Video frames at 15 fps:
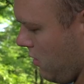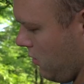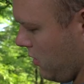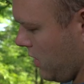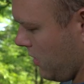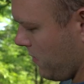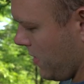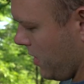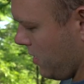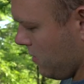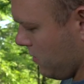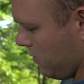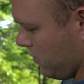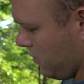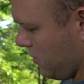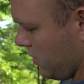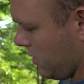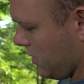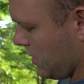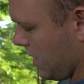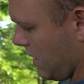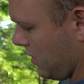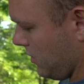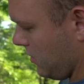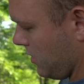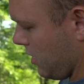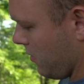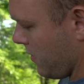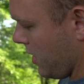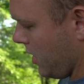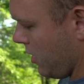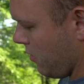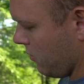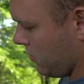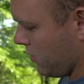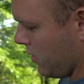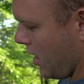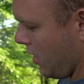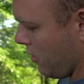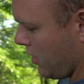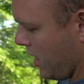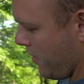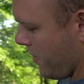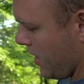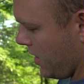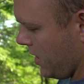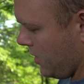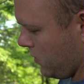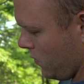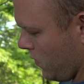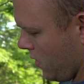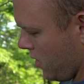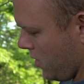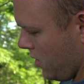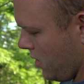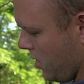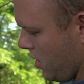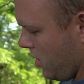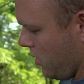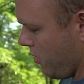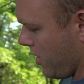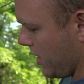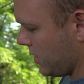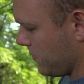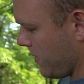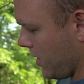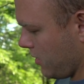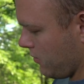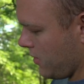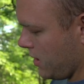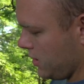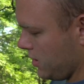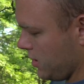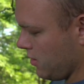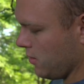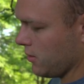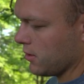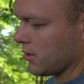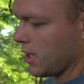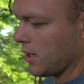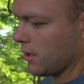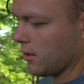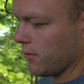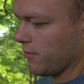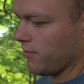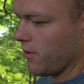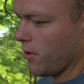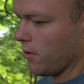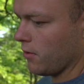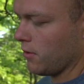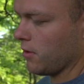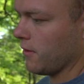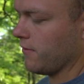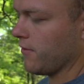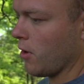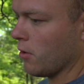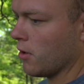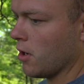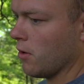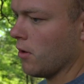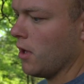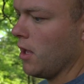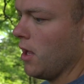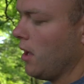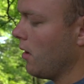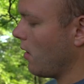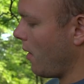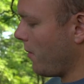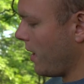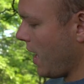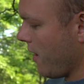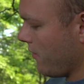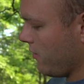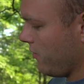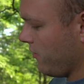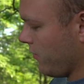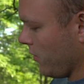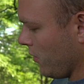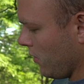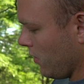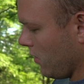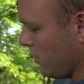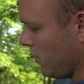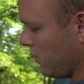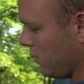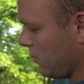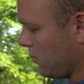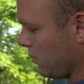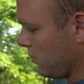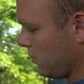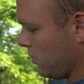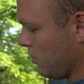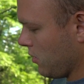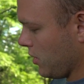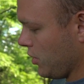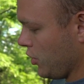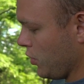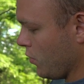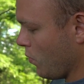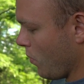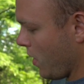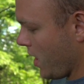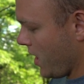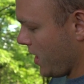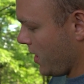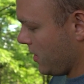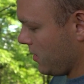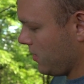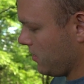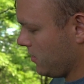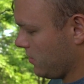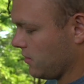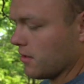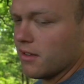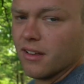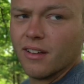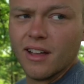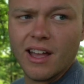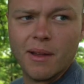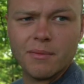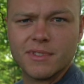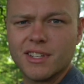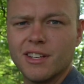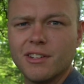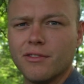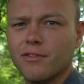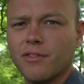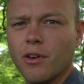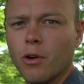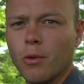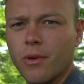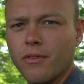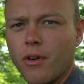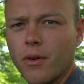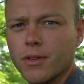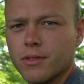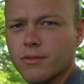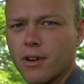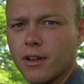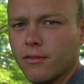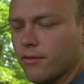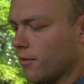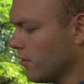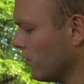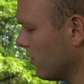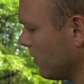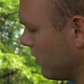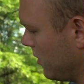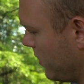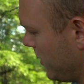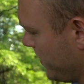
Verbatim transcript: Your link menu, your set, cell menu. So now your cam ID is one, your aspect ratio is kind of the, fo the photo. I'm gonna have it full. You can do wide I'm just gonna do full. We've always ran full.